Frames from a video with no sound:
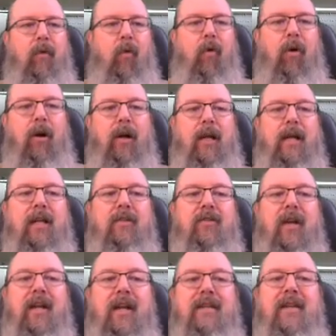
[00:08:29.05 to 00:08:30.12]
Or
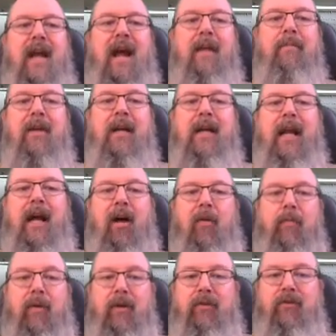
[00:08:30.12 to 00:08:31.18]
it's attempting to
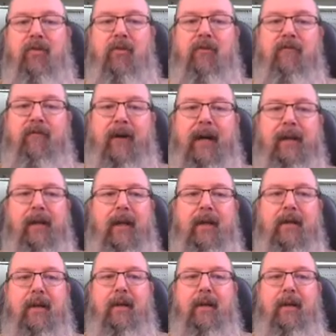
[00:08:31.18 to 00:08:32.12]
help a student violate